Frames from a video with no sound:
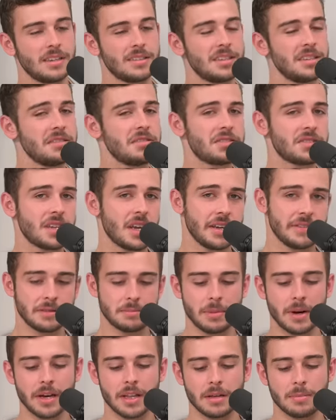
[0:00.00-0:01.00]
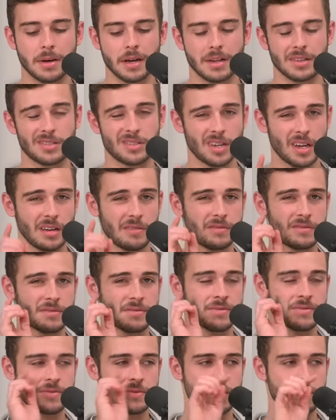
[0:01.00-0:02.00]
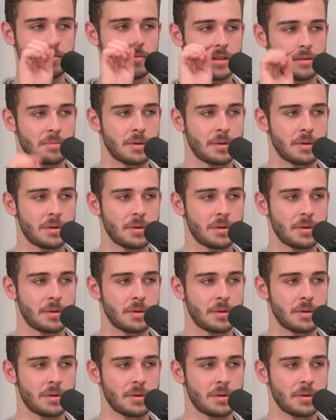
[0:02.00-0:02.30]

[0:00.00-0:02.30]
Instead of saved by the bell, saved from the